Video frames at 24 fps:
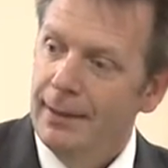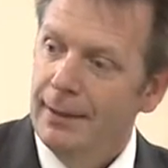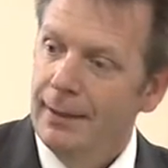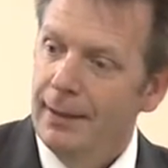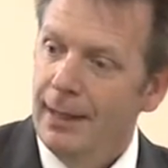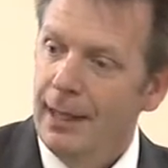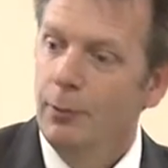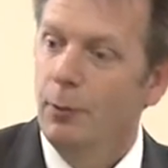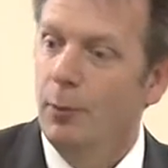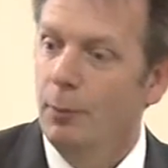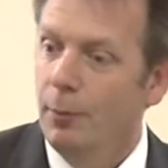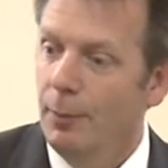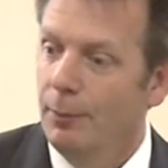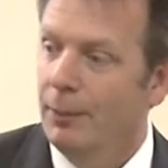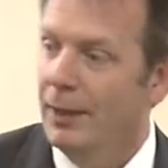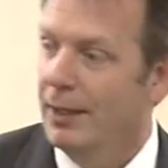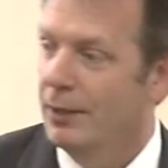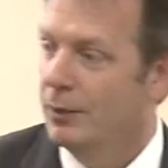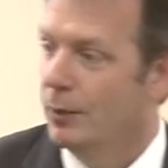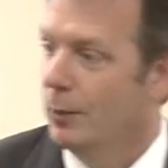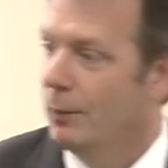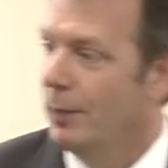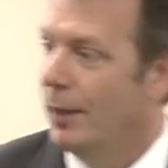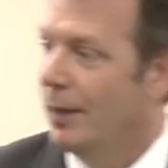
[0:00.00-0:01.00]
will be
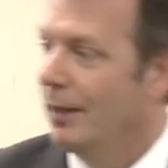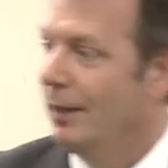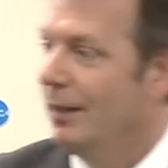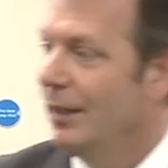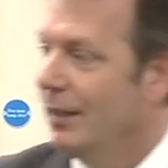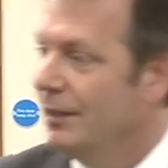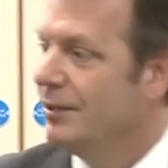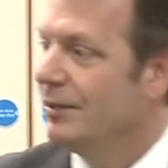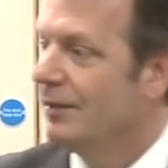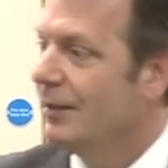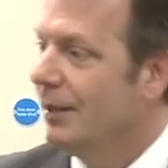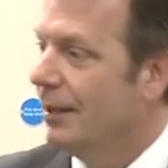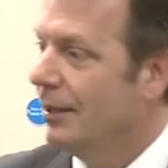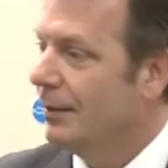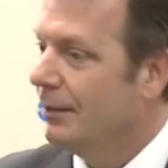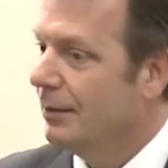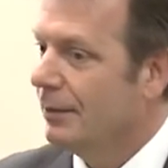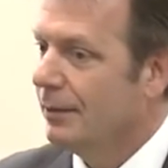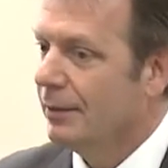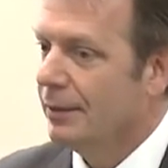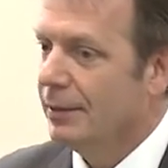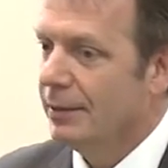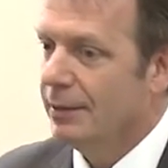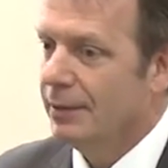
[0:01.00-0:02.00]
picked up by the
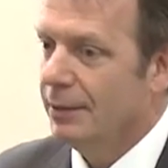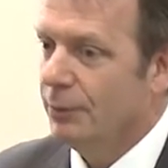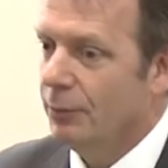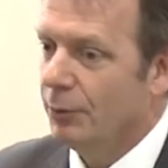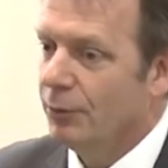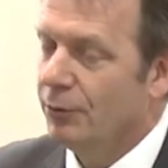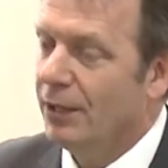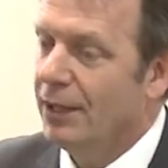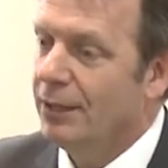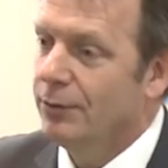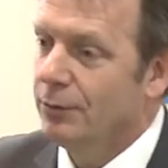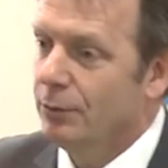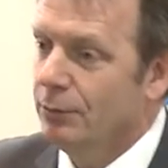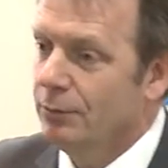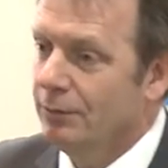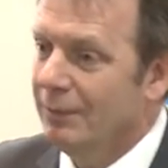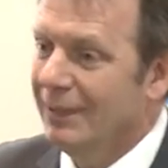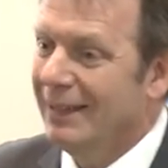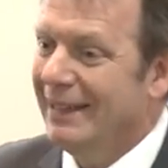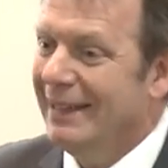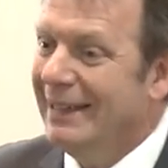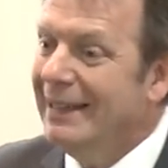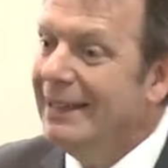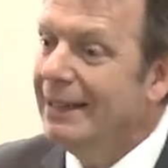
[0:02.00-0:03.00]
legislator and they will try to
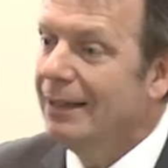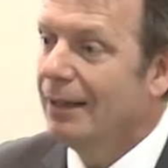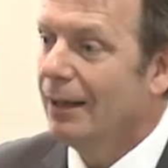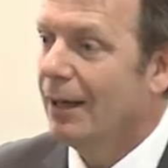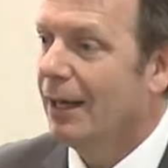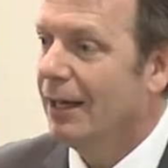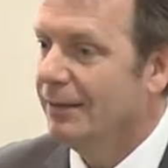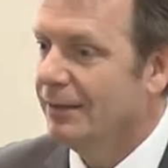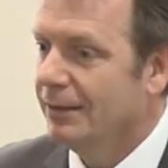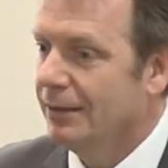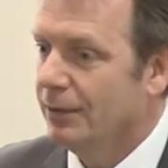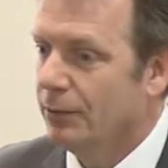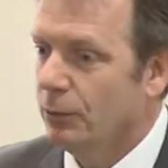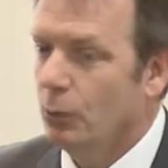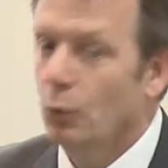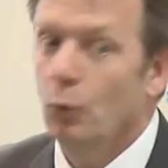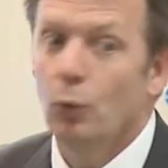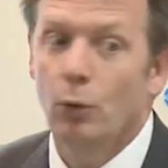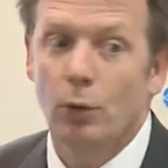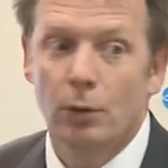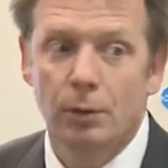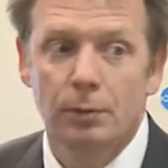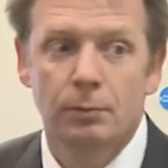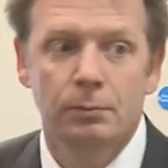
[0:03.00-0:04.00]
legalize it
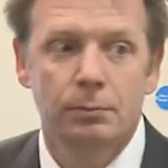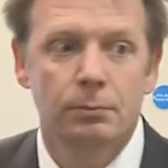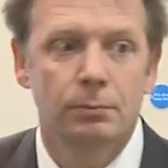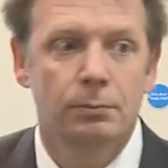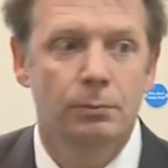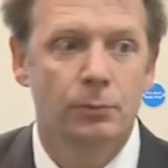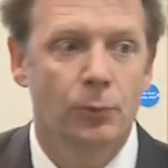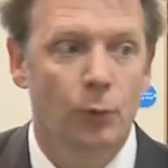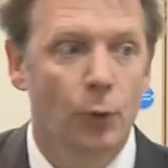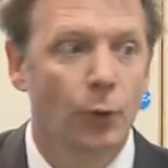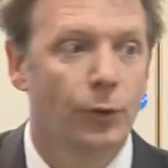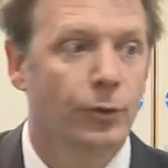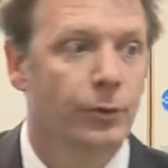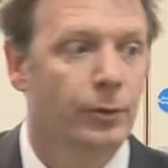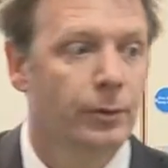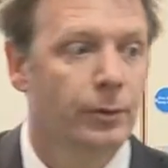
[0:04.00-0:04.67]
or not.